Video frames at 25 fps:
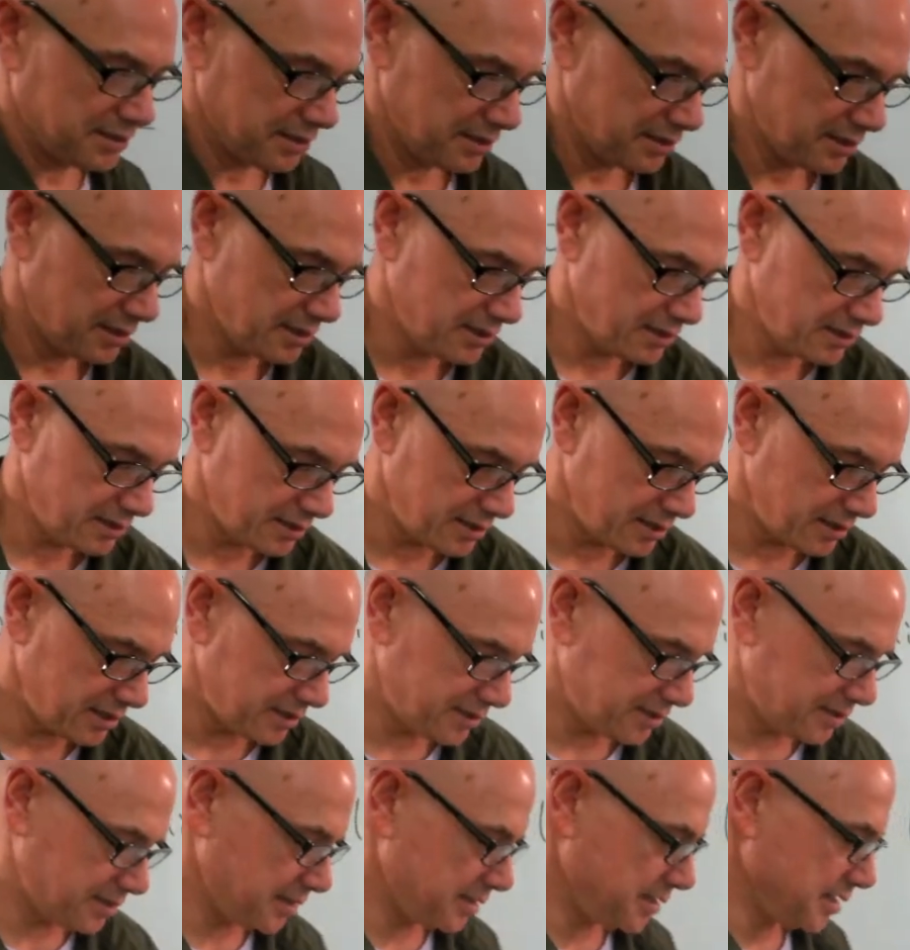Here
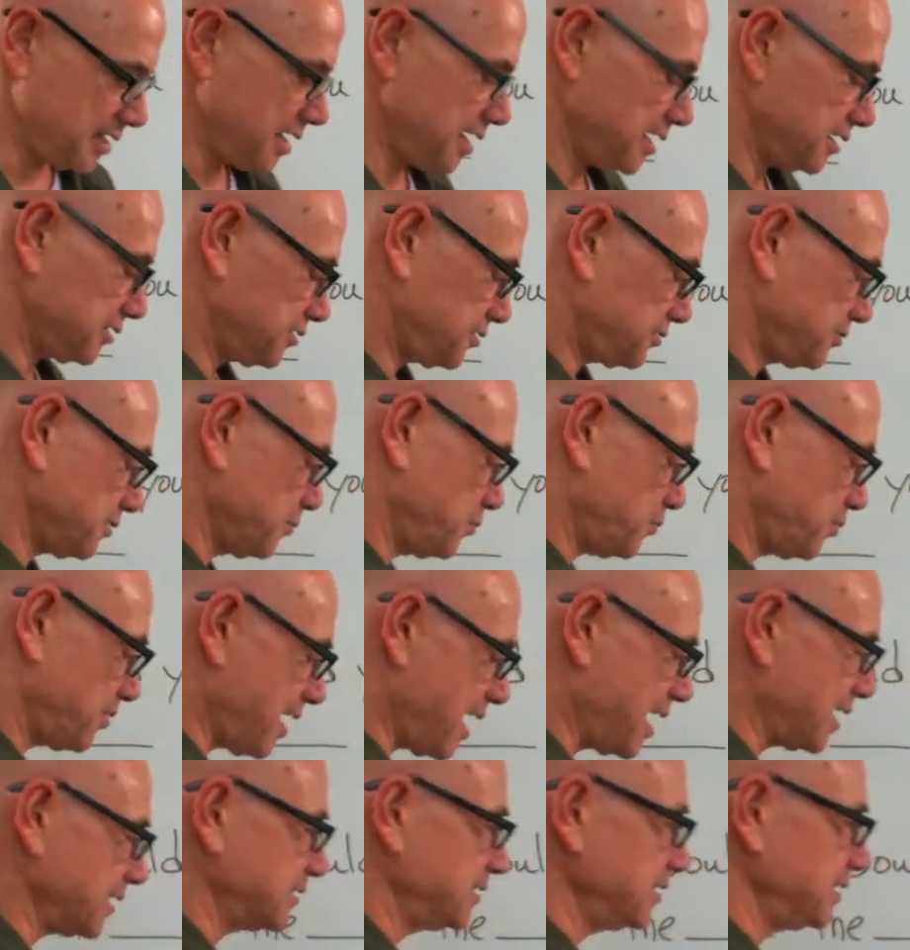is the extra
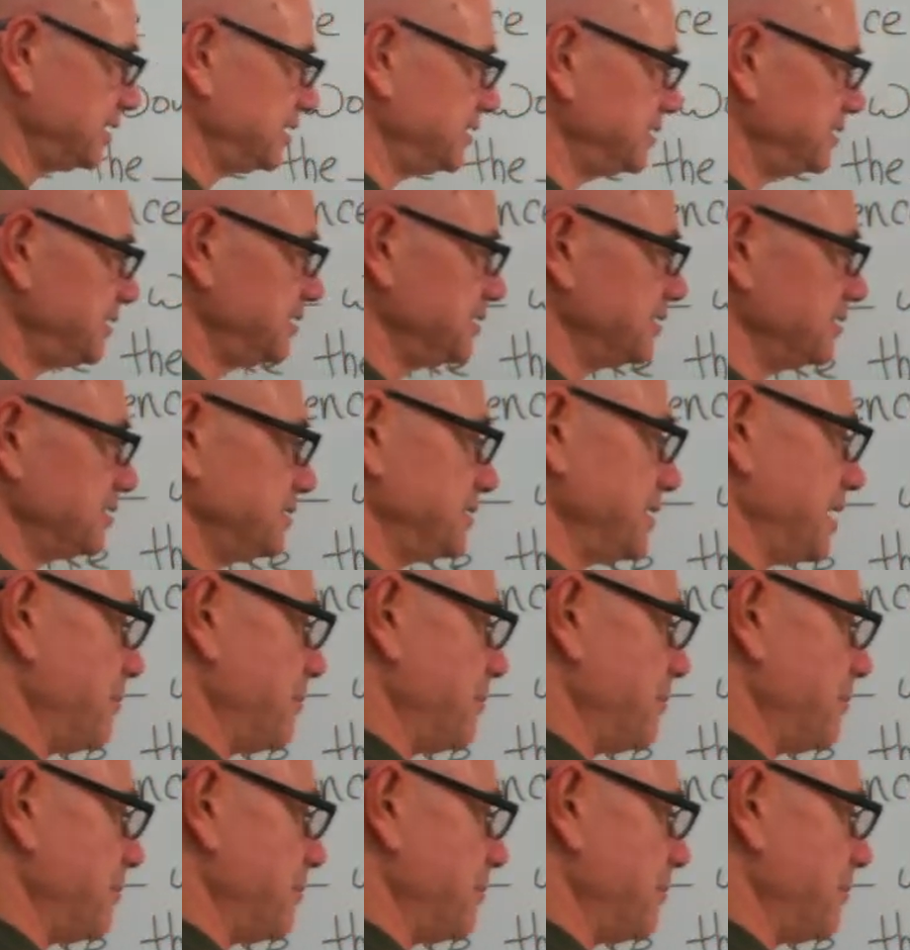practice. Here's a